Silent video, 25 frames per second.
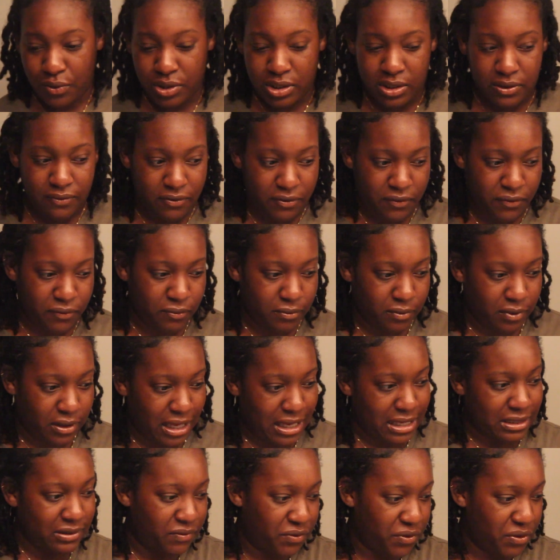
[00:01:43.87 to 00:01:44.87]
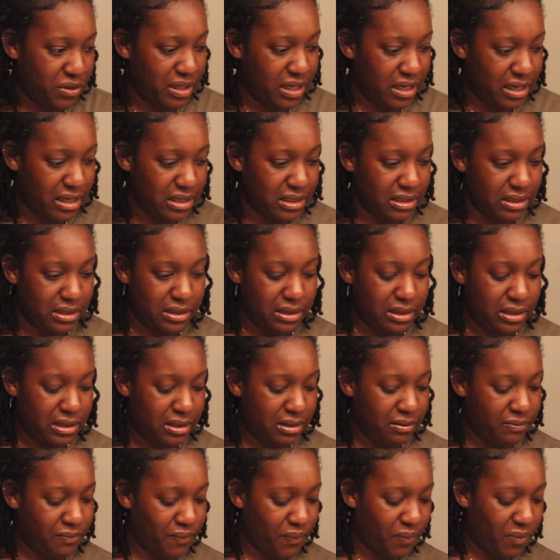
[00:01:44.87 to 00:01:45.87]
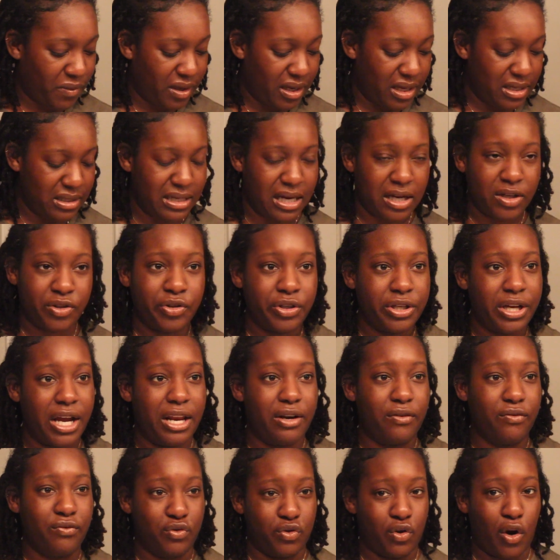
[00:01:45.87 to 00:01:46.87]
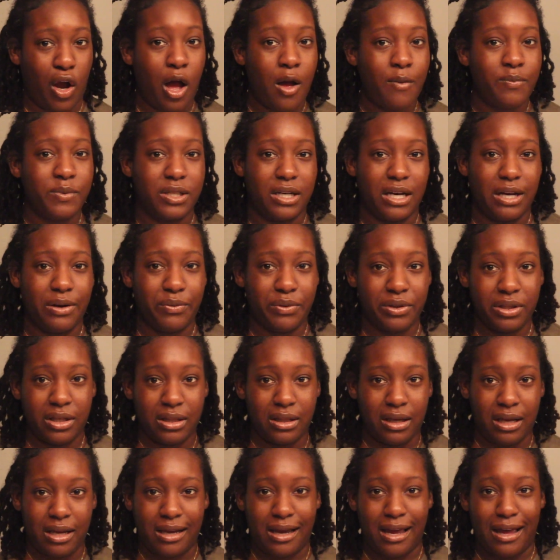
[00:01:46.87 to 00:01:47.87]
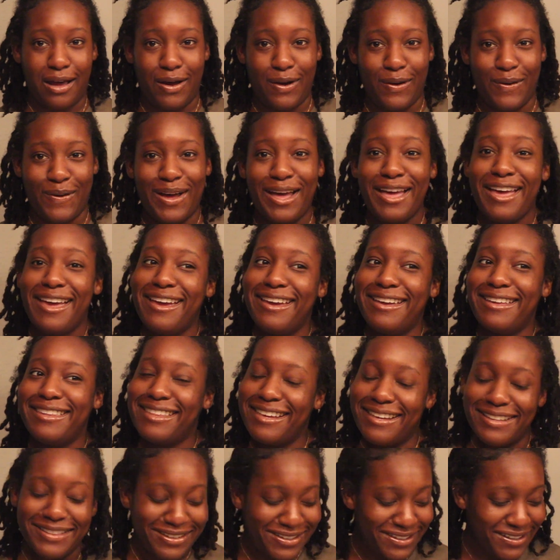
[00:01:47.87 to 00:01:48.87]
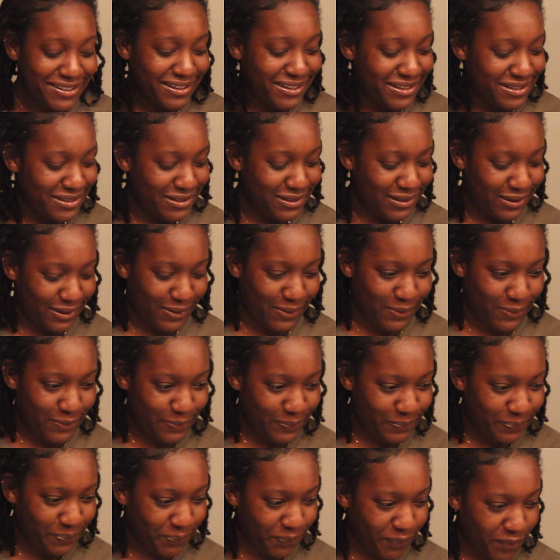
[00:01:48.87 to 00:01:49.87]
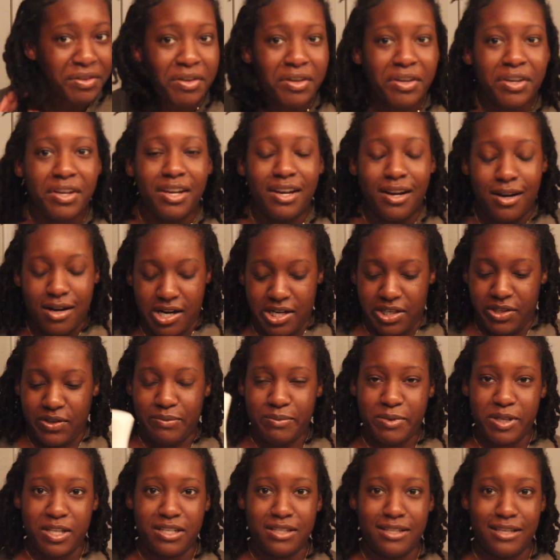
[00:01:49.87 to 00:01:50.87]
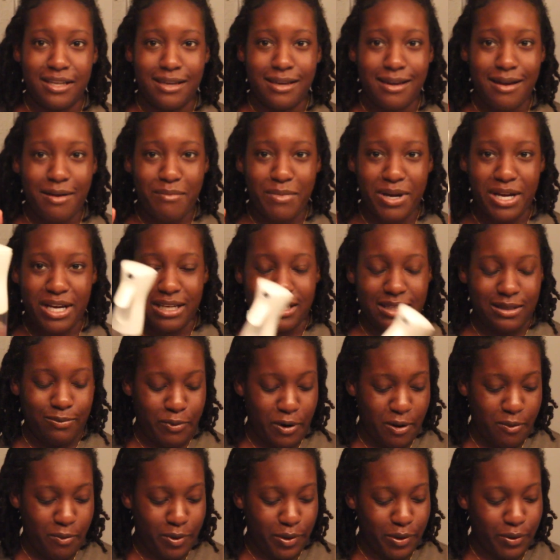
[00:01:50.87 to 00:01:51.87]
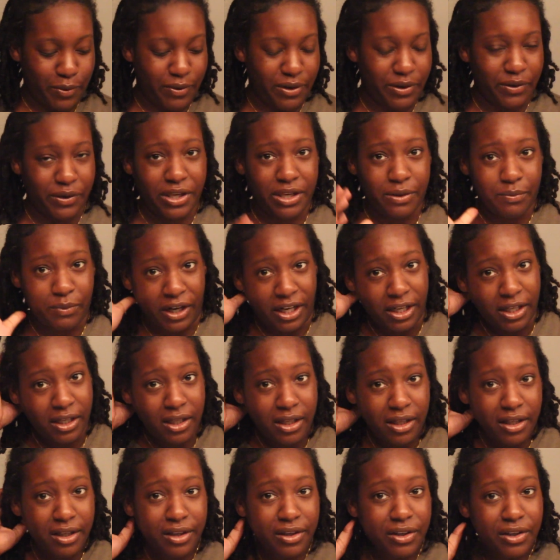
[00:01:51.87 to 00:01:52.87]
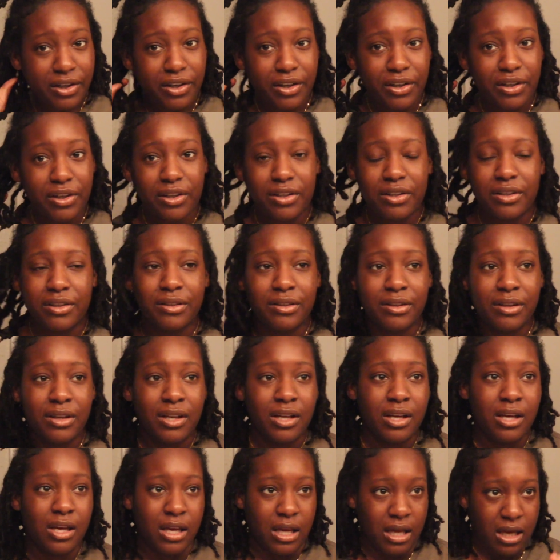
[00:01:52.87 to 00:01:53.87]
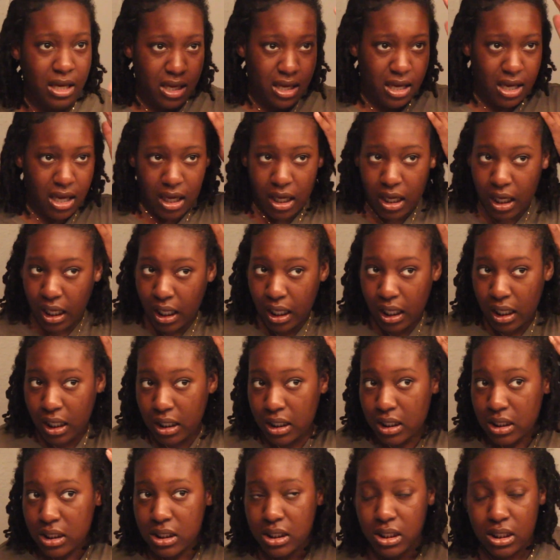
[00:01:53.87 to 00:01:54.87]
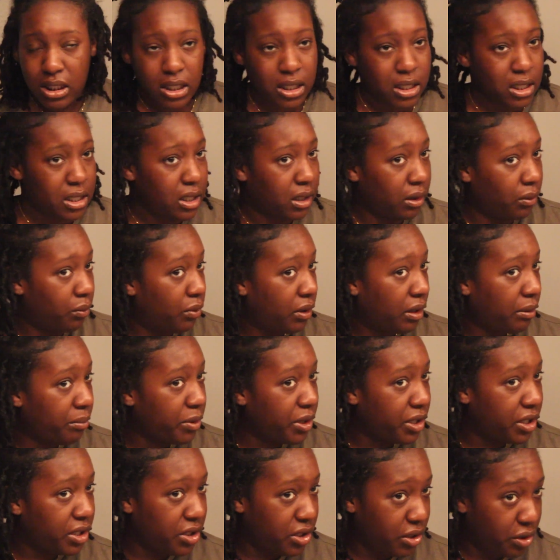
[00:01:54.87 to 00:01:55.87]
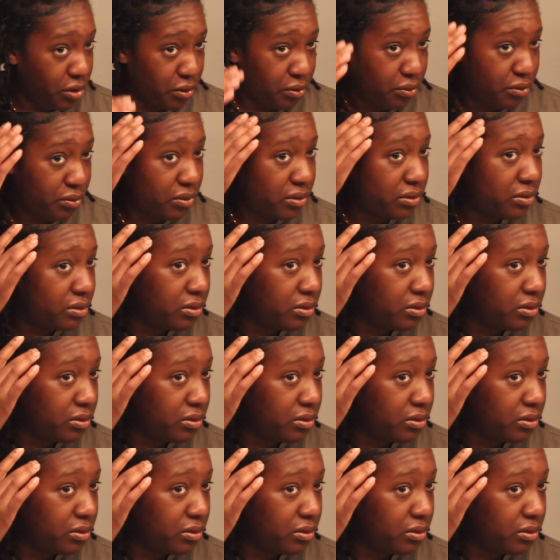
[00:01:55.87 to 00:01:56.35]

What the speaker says: of the last few days, it's actually kind of dropped, and I really like how they look. So alright, so I'm gonna take my spray bottle right here, and what I'm gonna do